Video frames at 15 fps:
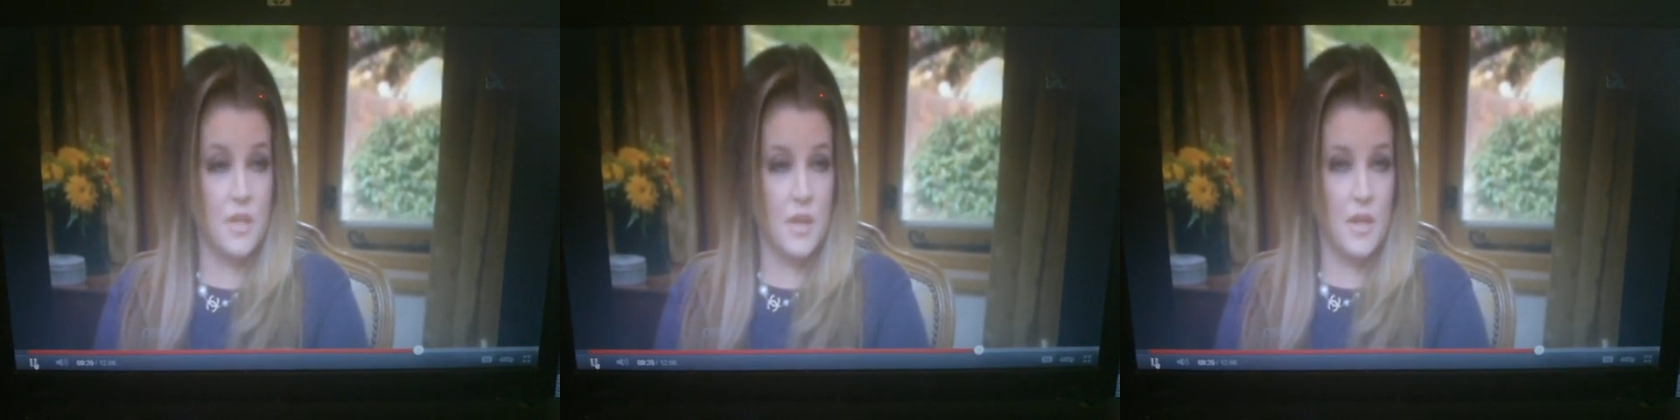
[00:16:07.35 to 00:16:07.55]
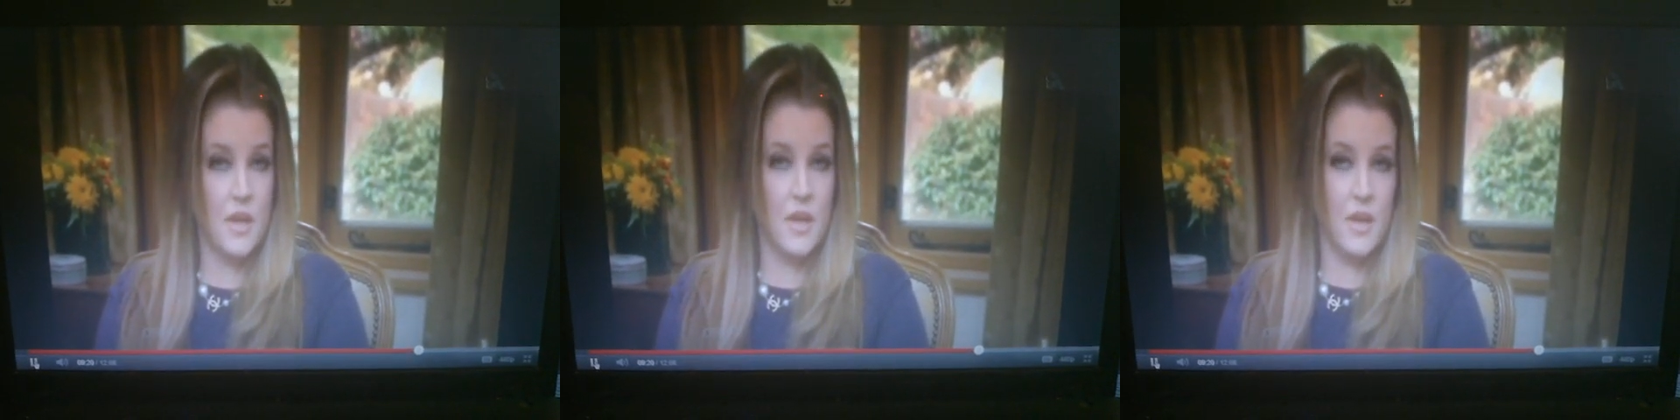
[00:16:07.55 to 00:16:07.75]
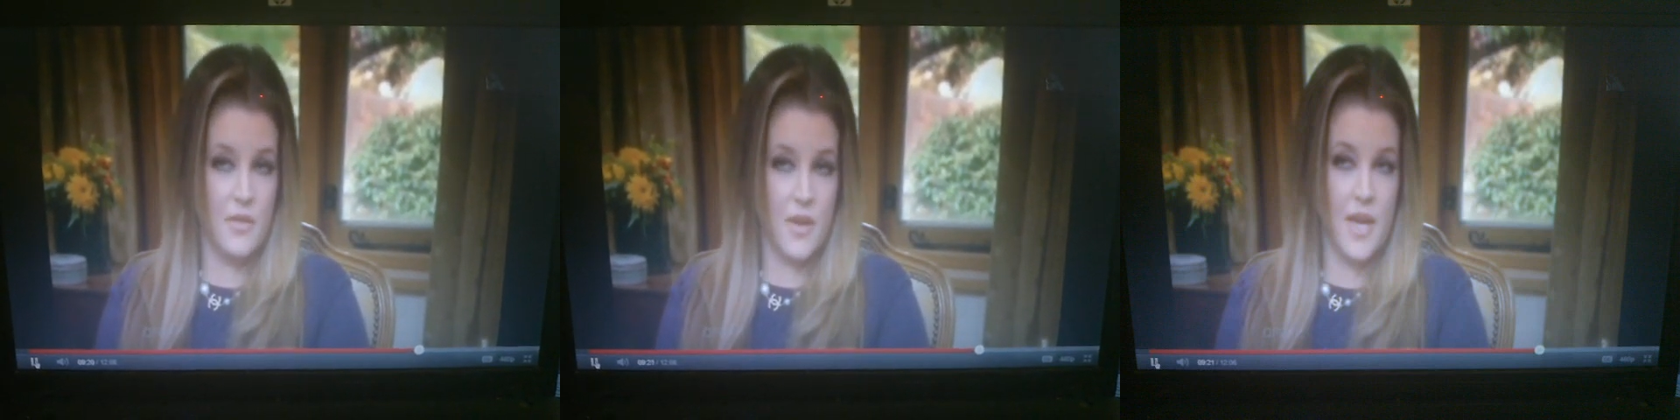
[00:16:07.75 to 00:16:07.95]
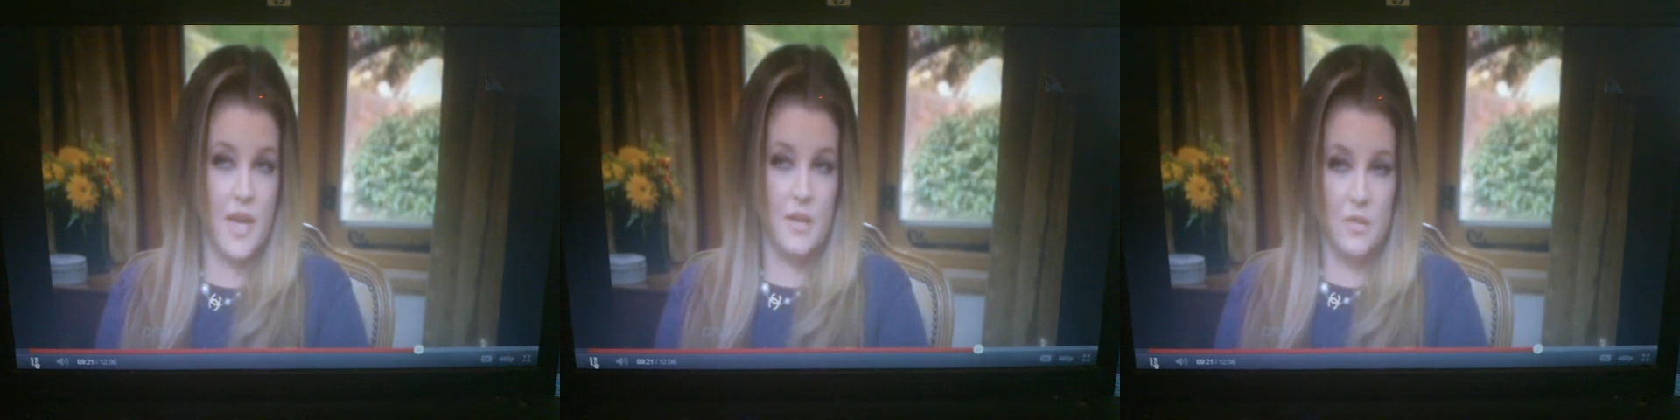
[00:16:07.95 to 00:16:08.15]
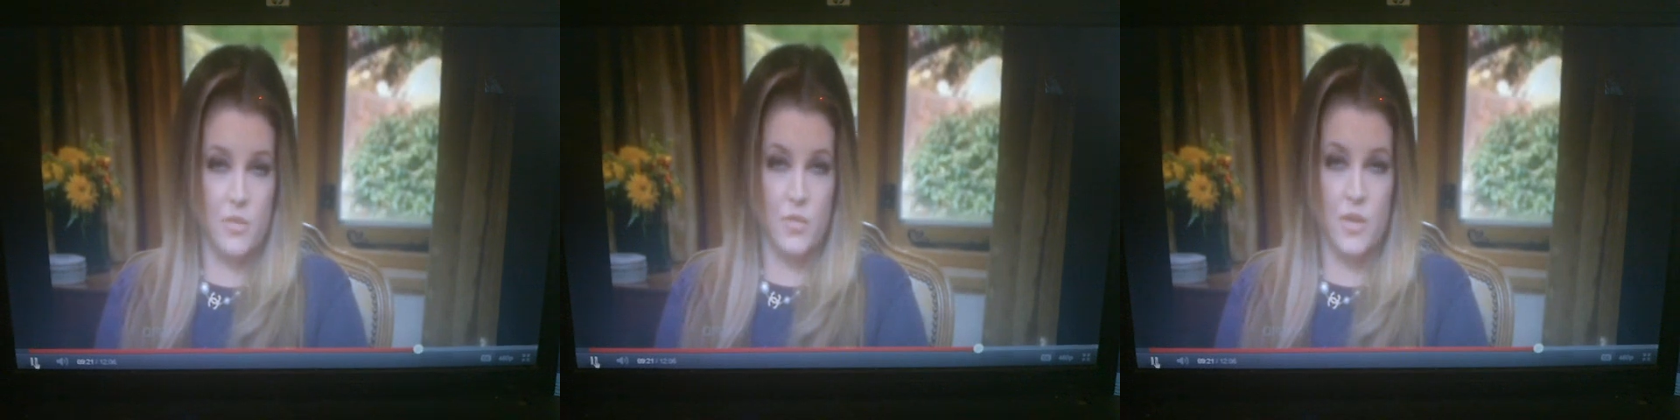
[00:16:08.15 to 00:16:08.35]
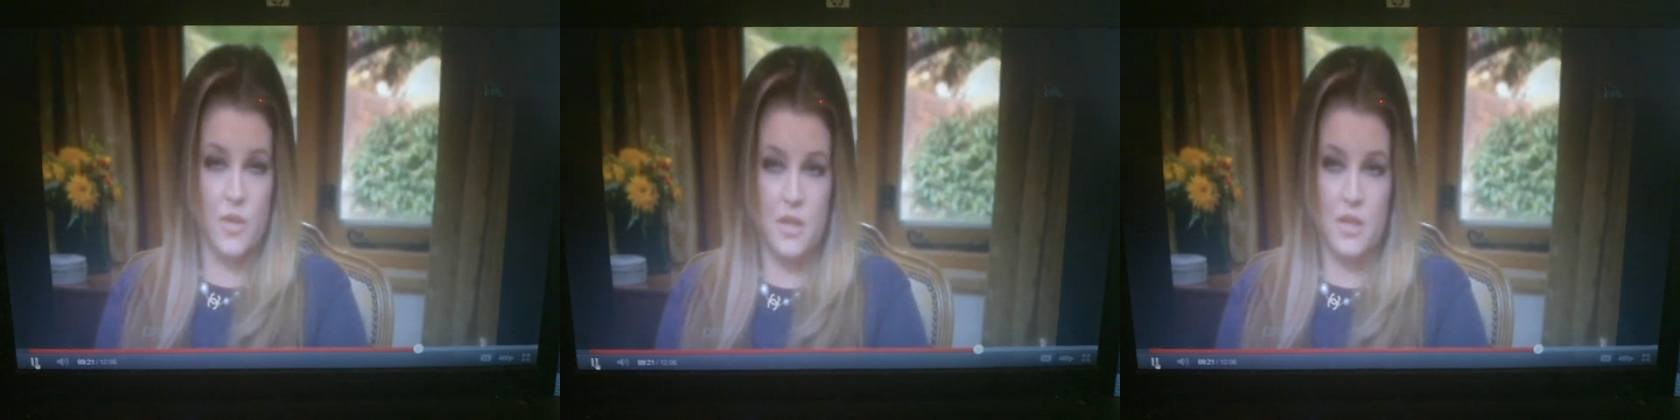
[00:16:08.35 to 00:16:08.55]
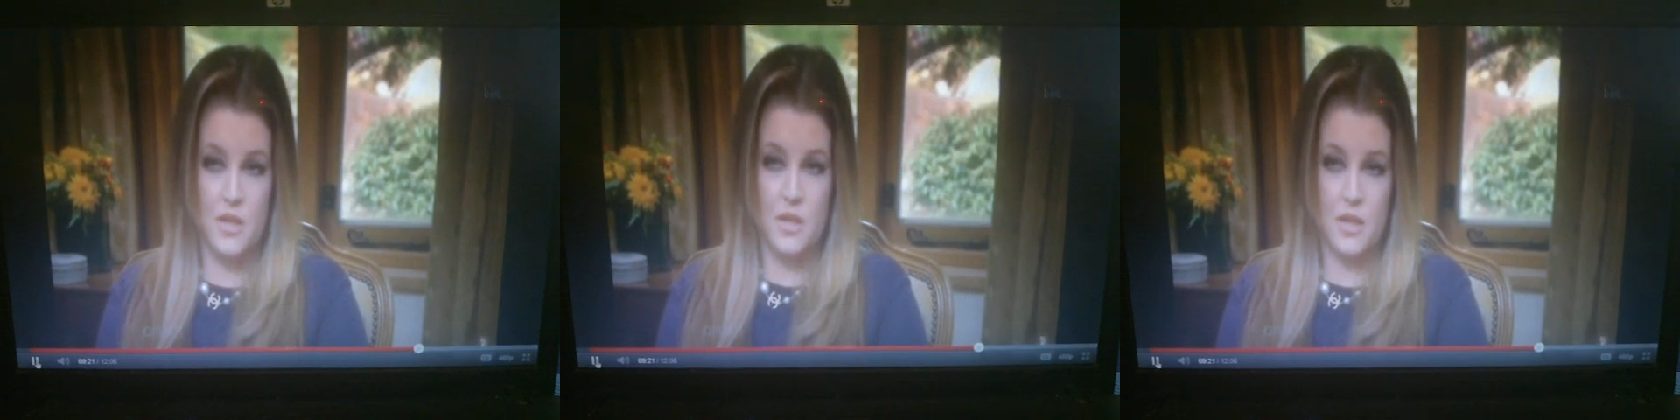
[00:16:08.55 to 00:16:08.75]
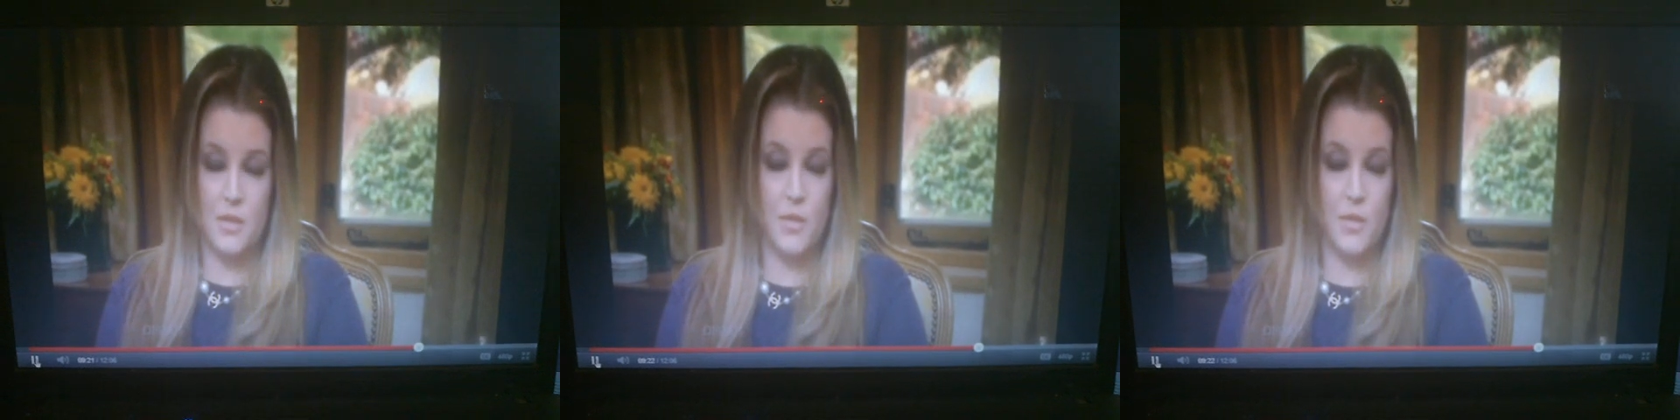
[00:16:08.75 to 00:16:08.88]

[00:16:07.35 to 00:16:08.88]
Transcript: And I've had to really